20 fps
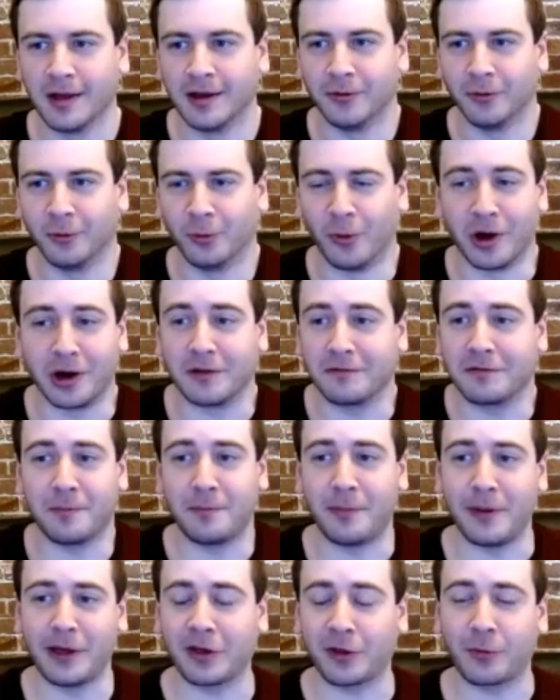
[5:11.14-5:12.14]
one of the
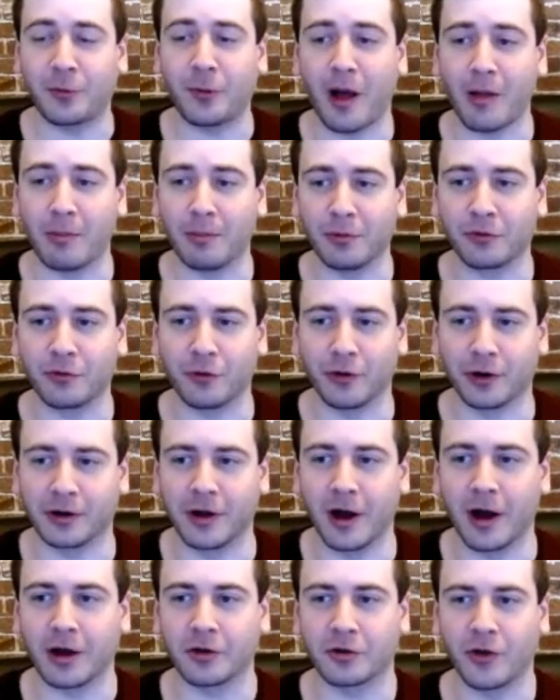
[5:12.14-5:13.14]
biggest problems for a
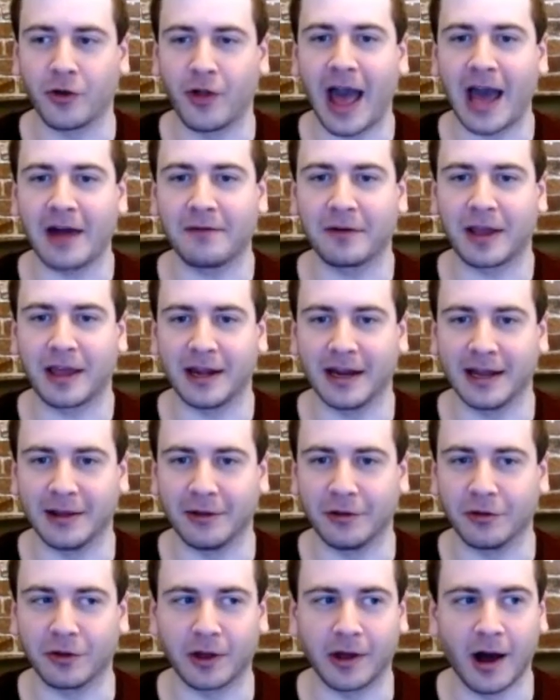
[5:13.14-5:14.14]
gun control advocate
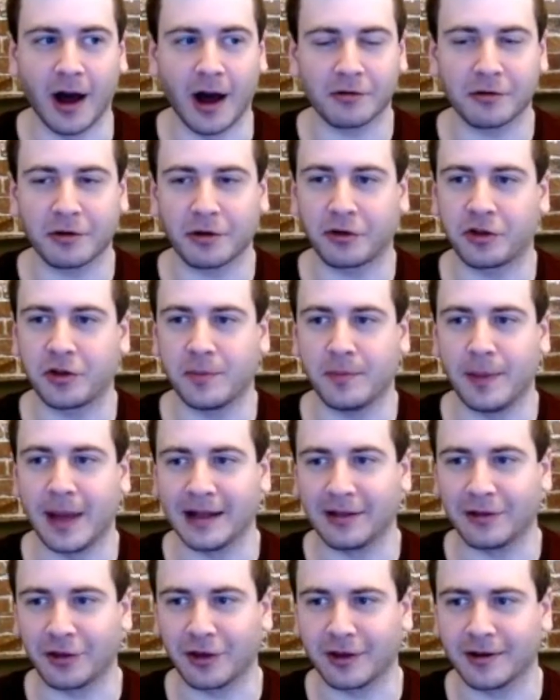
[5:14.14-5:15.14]
is Congress
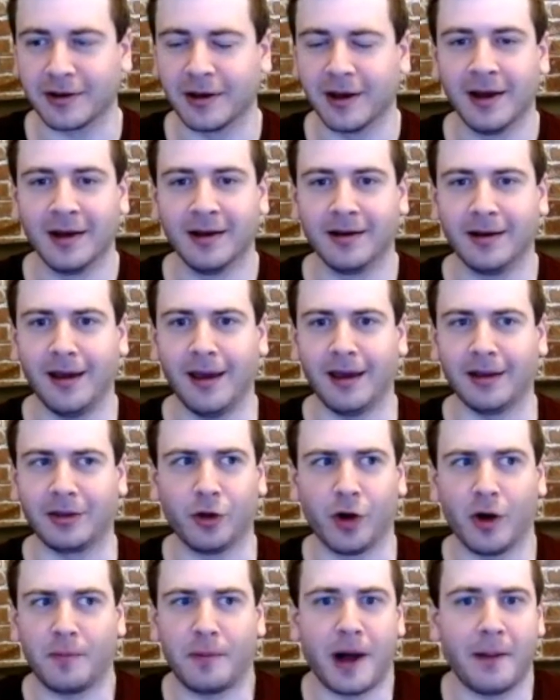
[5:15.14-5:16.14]
debates it. It's
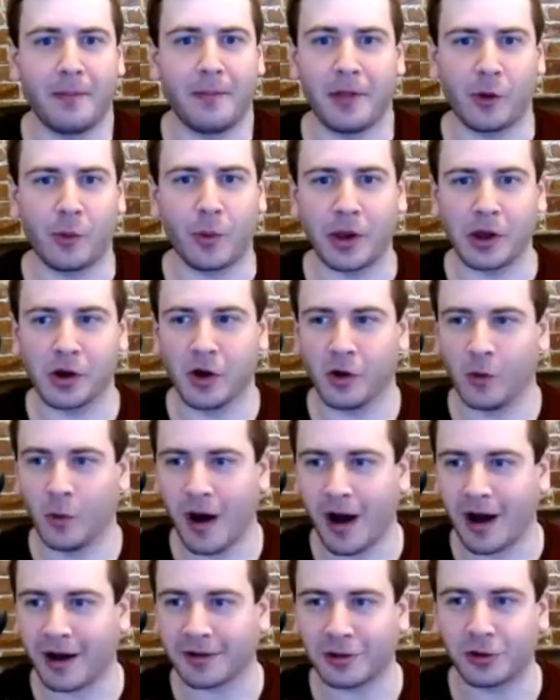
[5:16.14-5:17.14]
all public. We can all
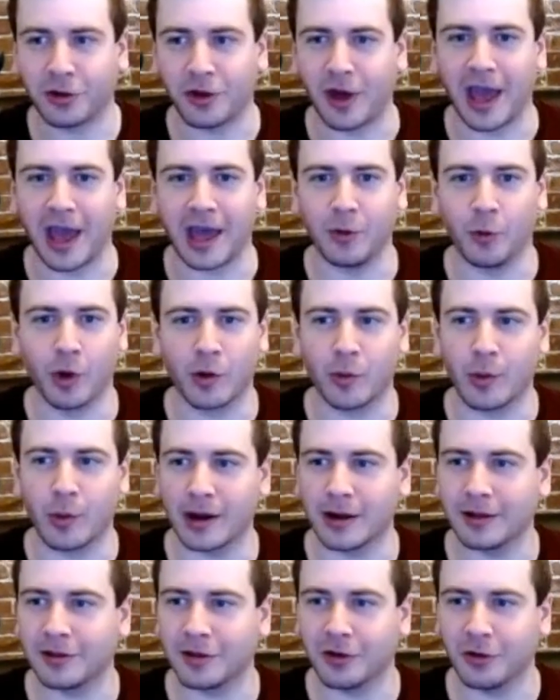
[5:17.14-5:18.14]
watch. And what are we
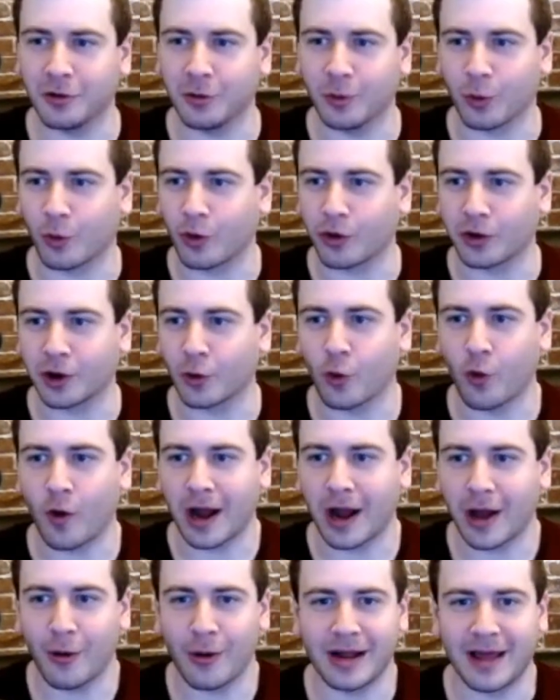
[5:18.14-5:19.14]
going to do? We're all going to run
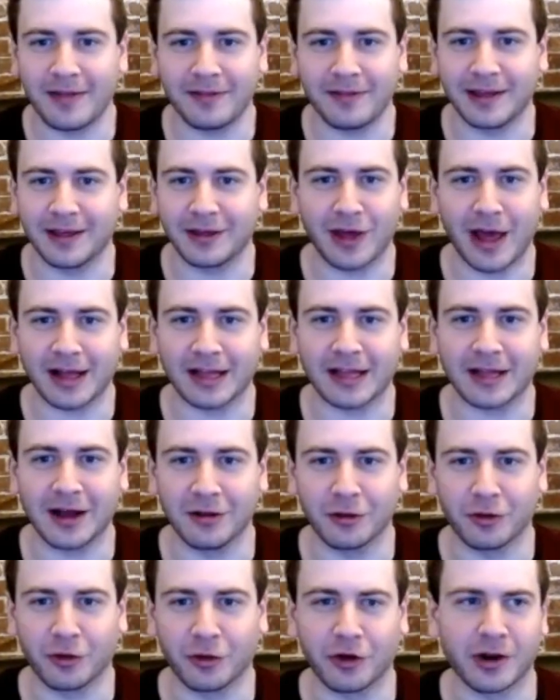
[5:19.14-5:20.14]
out and get the exact
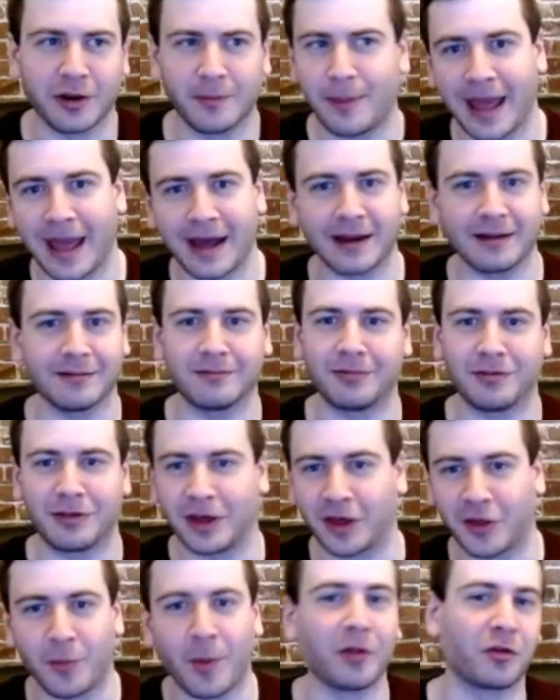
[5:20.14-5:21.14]
guns they're going to ban
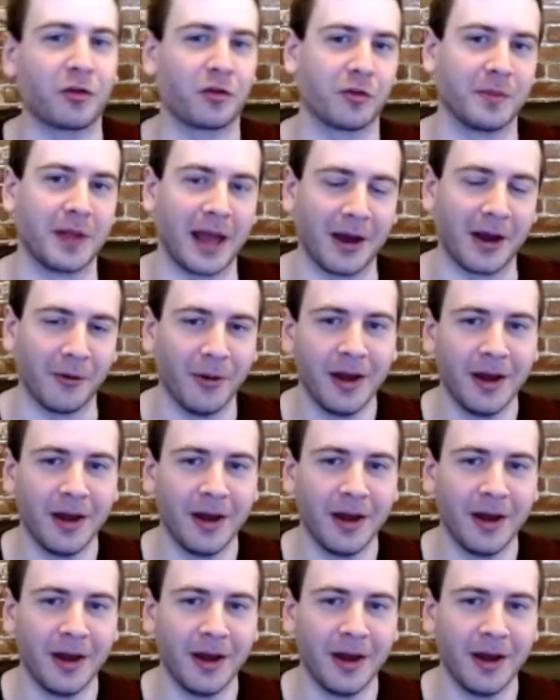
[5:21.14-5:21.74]
6 months from now.